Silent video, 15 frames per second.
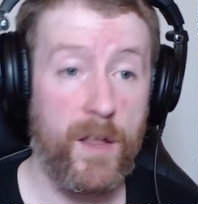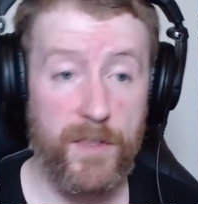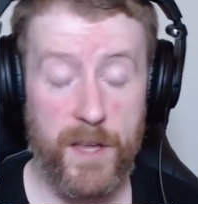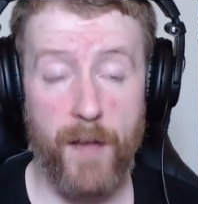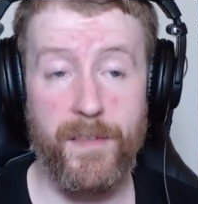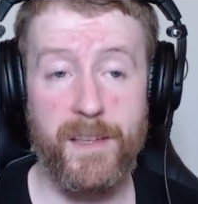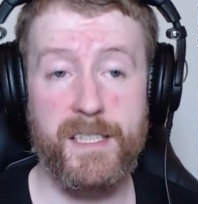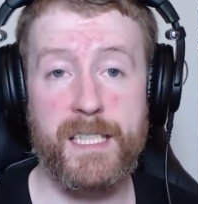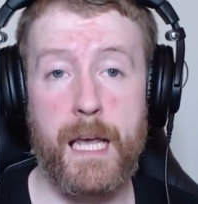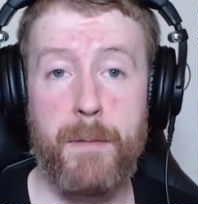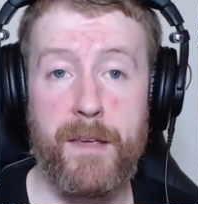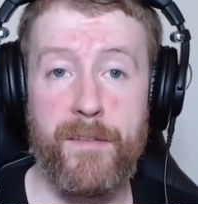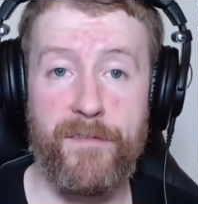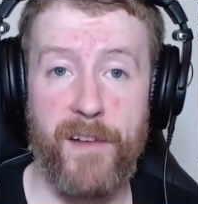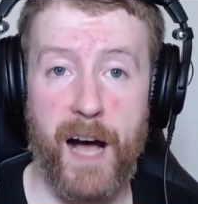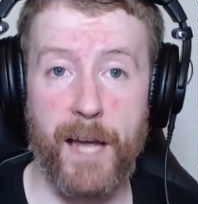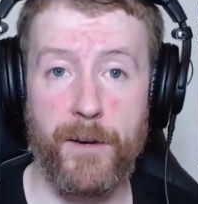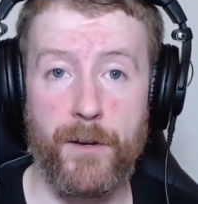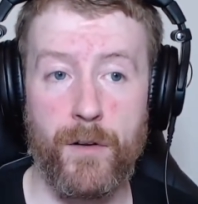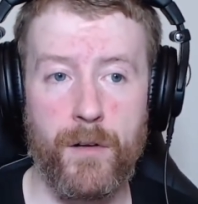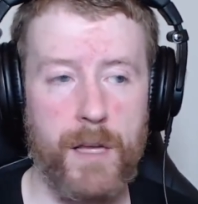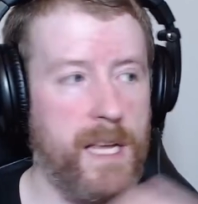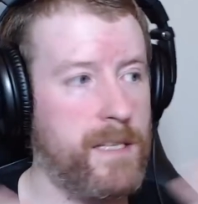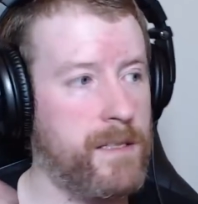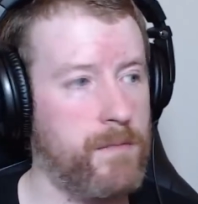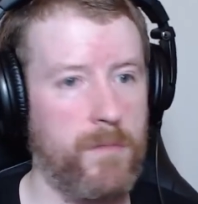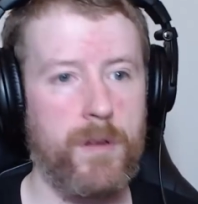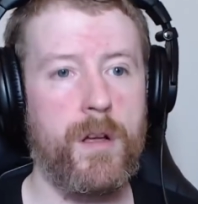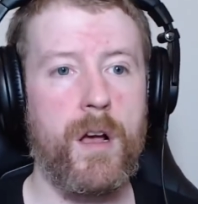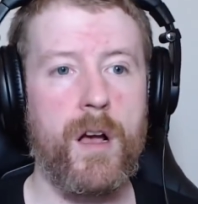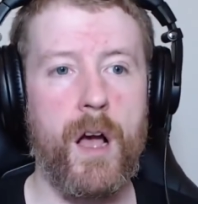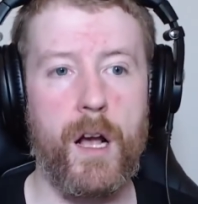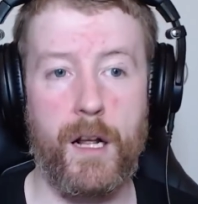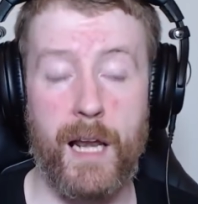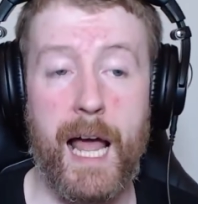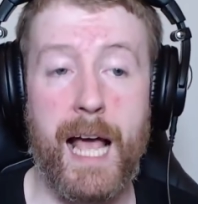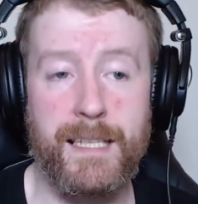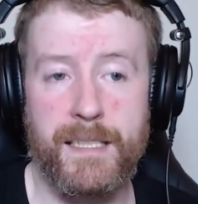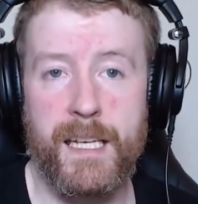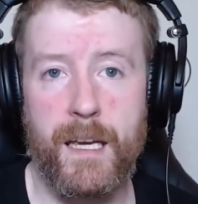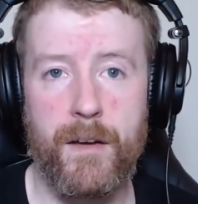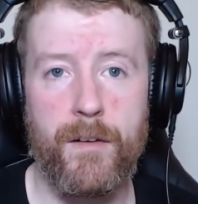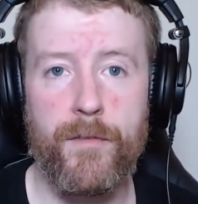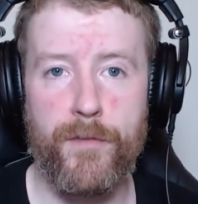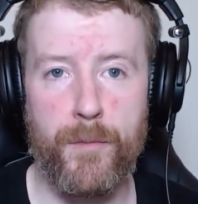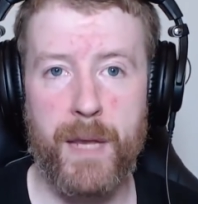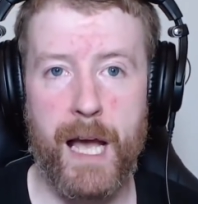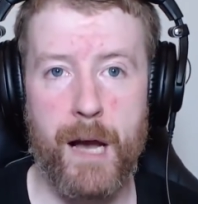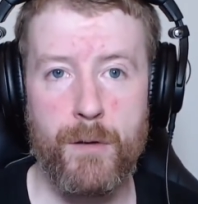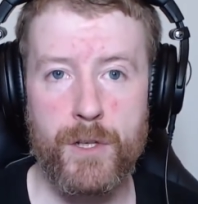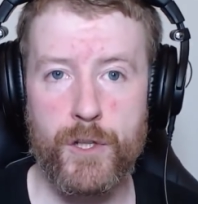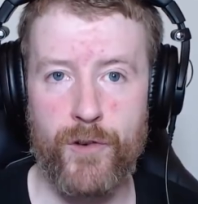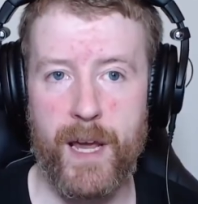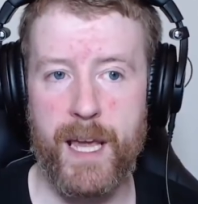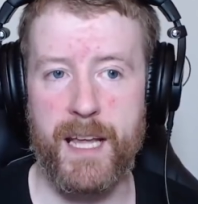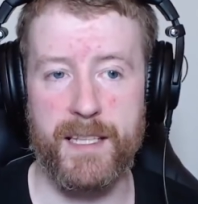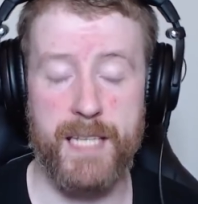The other semi-final is a classic from Counter-Strike.